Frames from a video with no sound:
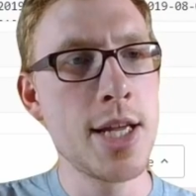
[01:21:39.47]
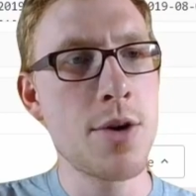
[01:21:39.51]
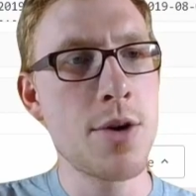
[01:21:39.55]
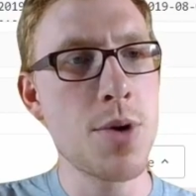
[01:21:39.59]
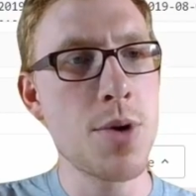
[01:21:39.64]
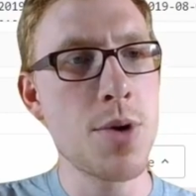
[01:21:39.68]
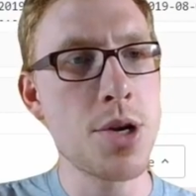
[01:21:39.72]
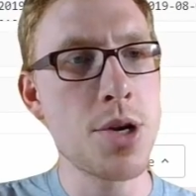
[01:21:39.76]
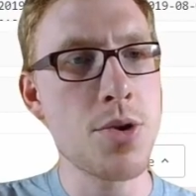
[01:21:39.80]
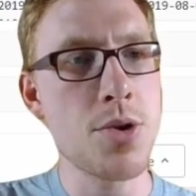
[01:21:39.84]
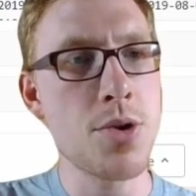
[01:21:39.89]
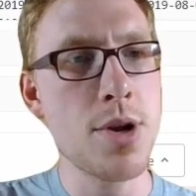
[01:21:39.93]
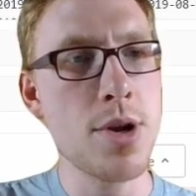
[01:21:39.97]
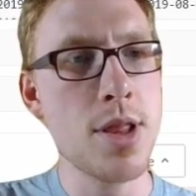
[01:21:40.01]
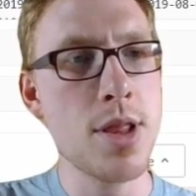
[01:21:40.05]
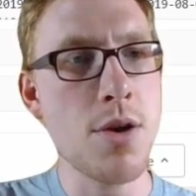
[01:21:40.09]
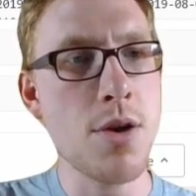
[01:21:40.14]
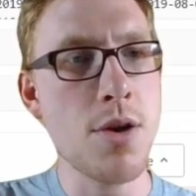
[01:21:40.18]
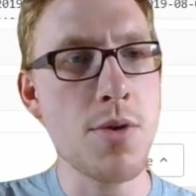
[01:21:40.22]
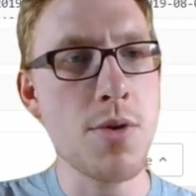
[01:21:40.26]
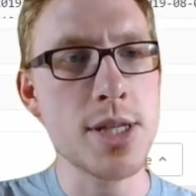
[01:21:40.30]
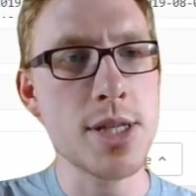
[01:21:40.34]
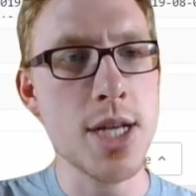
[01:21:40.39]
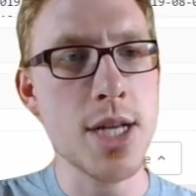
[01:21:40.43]
Return the
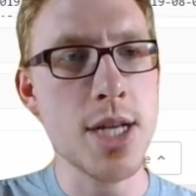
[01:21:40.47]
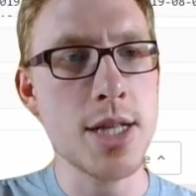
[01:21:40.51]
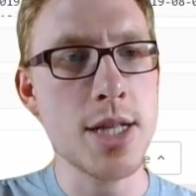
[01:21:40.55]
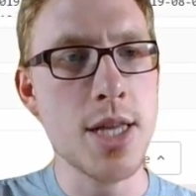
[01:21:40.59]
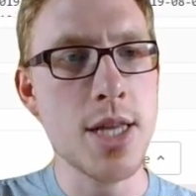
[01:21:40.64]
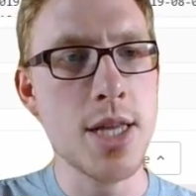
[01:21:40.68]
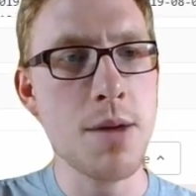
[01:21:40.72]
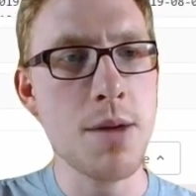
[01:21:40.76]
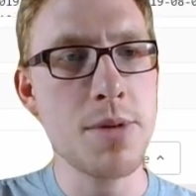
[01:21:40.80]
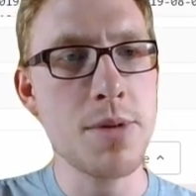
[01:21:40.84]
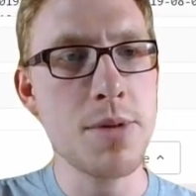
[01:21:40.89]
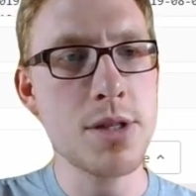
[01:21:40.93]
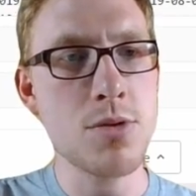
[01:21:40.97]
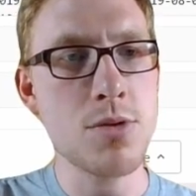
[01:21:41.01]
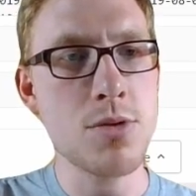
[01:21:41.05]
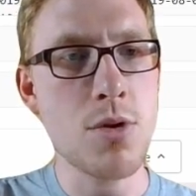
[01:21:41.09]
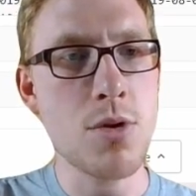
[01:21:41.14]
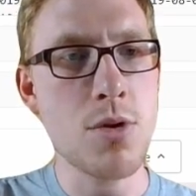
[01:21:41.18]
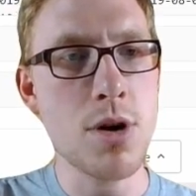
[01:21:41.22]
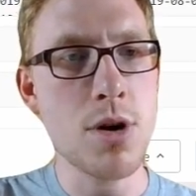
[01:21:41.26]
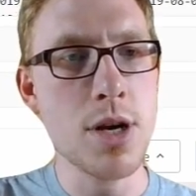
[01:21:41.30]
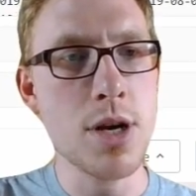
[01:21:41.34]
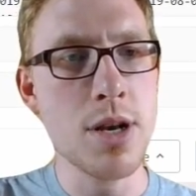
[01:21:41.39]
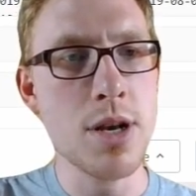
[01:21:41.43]
result table
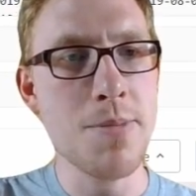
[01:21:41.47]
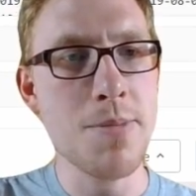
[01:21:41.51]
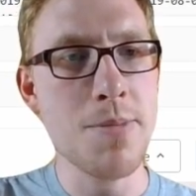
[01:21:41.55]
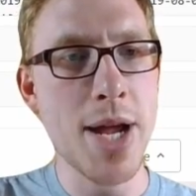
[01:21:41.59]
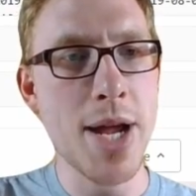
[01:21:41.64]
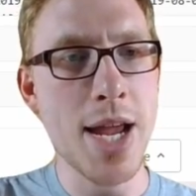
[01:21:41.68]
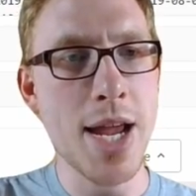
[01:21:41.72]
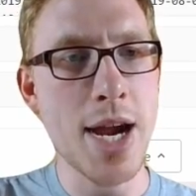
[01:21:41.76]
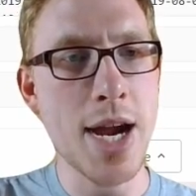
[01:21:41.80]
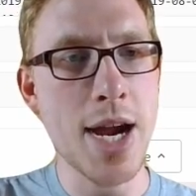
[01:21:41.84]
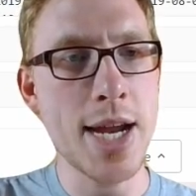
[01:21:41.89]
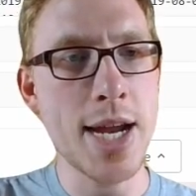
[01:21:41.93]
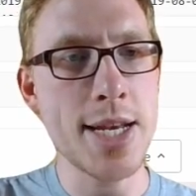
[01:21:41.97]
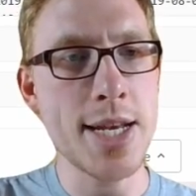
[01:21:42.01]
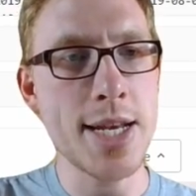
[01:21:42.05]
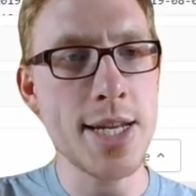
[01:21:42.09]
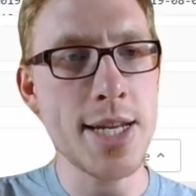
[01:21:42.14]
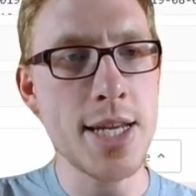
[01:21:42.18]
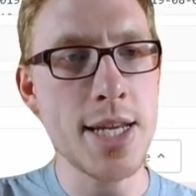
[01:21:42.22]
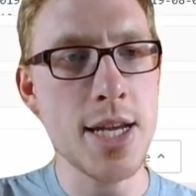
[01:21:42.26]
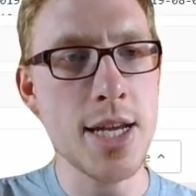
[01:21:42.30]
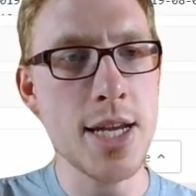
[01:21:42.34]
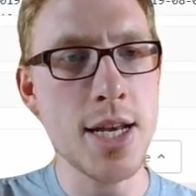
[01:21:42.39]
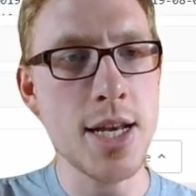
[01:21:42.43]
sorted by
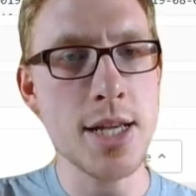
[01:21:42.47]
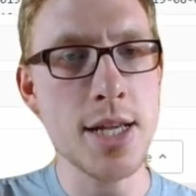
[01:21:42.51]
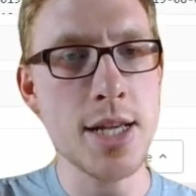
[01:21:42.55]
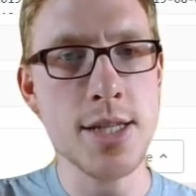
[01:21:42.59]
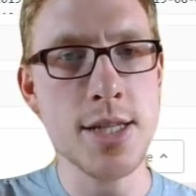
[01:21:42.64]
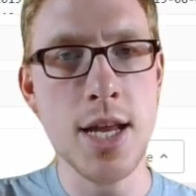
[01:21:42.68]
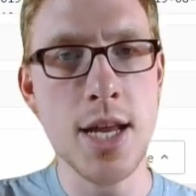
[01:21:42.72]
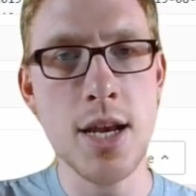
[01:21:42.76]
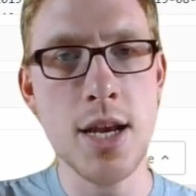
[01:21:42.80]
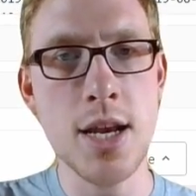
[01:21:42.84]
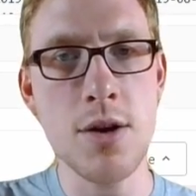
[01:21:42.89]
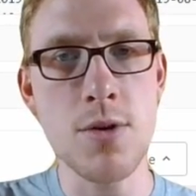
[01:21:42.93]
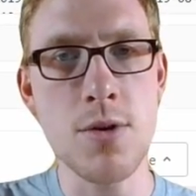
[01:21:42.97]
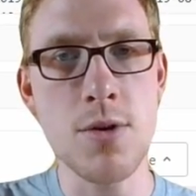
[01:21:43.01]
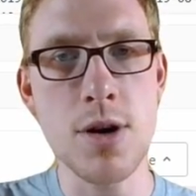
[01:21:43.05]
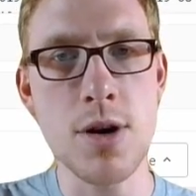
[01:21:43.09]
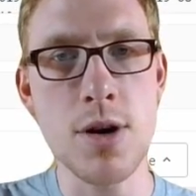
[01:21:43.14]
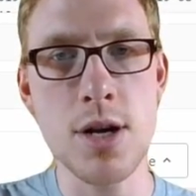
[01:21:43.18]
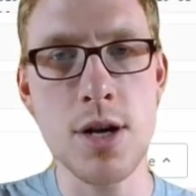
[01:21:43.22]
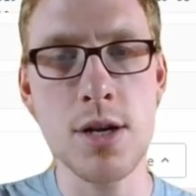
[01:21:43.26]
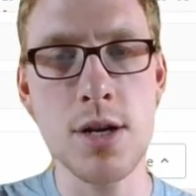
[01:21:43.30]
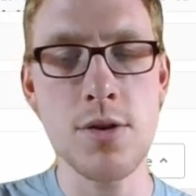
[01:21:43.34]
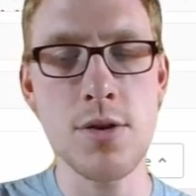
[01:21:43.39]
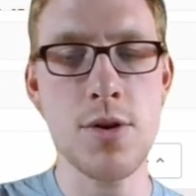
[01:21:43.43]
ID in ascending order.
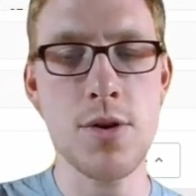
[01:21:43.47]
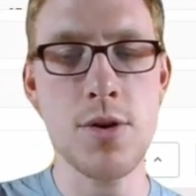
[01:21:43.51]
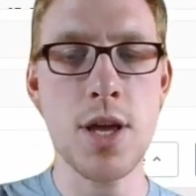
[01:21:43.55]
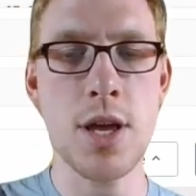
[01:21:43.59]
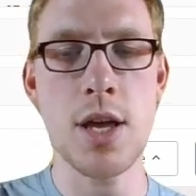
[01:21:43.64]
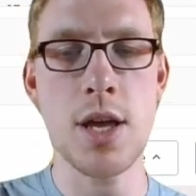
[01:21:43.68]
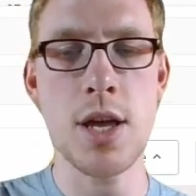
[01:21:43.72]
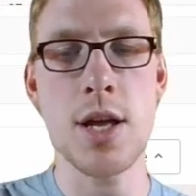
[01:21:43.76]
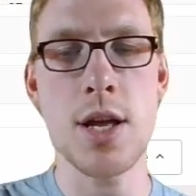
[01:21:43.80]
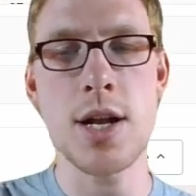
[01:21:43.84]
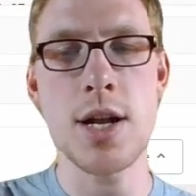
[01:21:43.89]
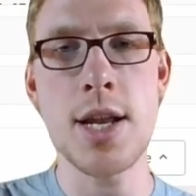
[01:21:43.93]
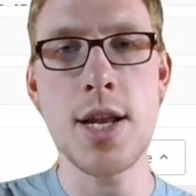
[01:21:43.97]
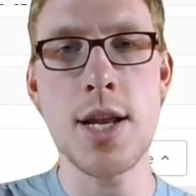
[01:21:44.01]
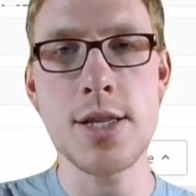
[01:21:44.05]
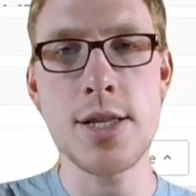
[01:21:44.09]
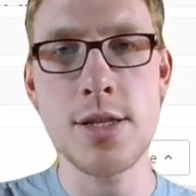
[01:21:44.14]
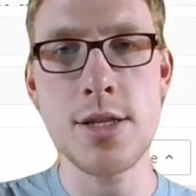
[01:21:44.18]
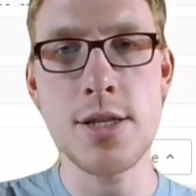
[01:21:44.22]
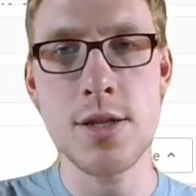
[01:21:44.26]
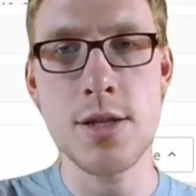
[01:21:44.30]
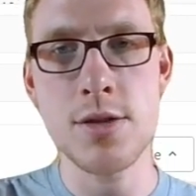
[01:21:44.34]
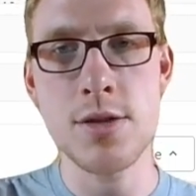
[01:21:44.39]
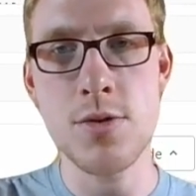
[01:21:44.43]
Okay, let's
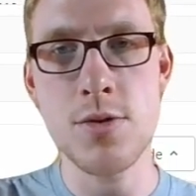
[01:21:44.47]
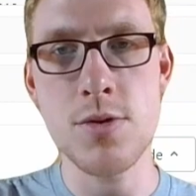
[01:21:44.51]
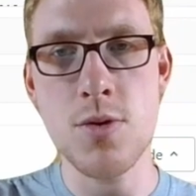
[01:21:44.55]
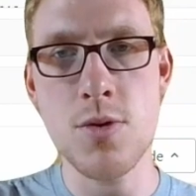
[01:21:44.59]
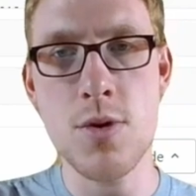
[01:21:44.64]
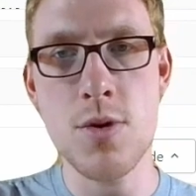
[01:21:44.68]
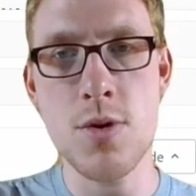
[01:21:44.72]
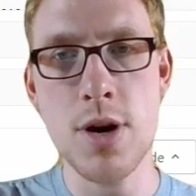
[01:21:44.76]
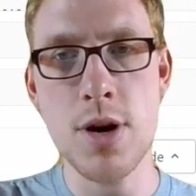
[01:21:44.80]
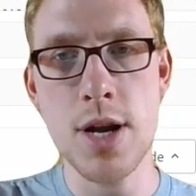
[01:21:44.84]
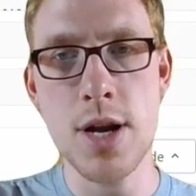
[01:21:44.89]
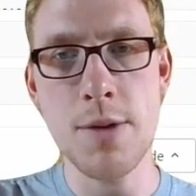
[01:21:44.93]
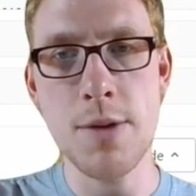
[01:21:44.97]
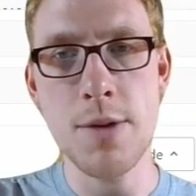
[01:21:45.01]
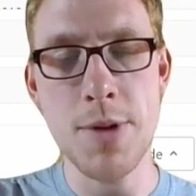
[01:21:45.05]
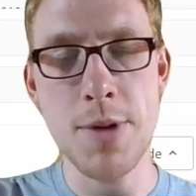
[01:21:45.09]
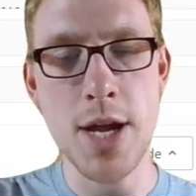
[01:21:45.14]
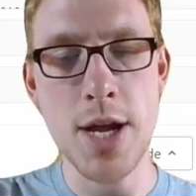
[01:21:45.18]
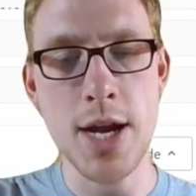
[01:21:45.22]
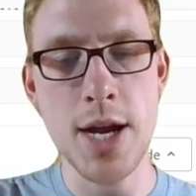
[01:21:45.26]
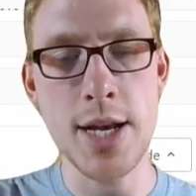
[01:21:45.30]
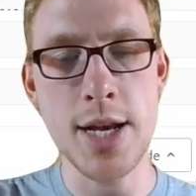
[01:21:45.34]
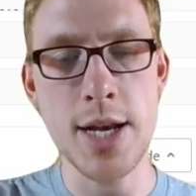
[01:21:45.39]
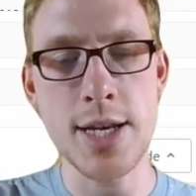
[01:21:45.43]
order it by
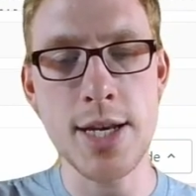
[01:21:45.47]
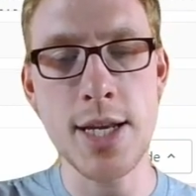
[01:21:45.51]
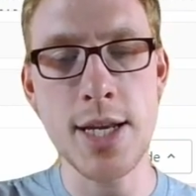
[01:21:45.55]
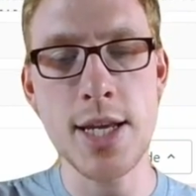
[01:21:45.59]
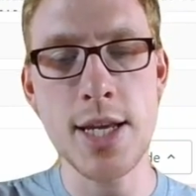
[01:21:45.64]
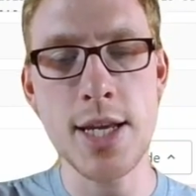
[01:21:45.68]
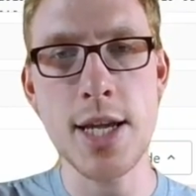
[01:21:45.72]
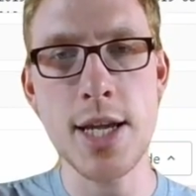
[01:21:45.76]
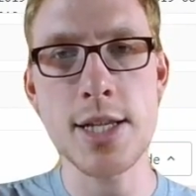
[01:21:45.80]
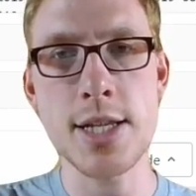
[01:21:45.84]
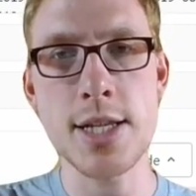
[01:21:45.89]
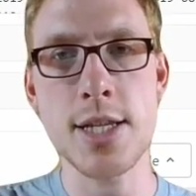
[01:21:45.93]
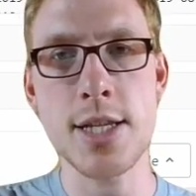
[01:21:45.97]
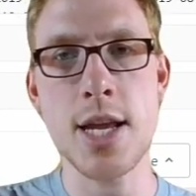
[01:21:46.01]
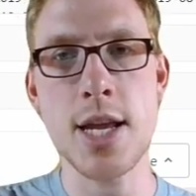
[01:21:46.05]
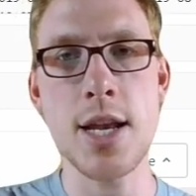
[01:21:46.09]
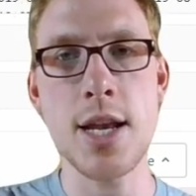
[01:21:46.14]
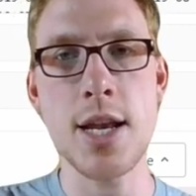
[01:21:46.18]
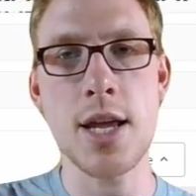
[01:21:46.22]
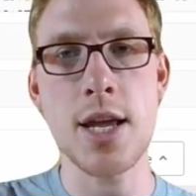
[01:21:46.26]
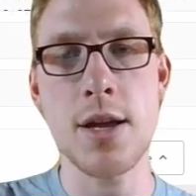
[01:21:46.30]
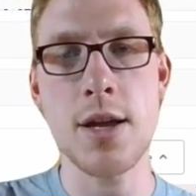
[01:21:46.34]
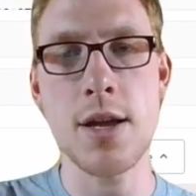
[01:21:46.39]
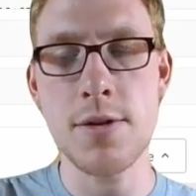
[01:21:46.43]
ID
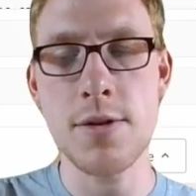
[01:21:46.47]
ascending.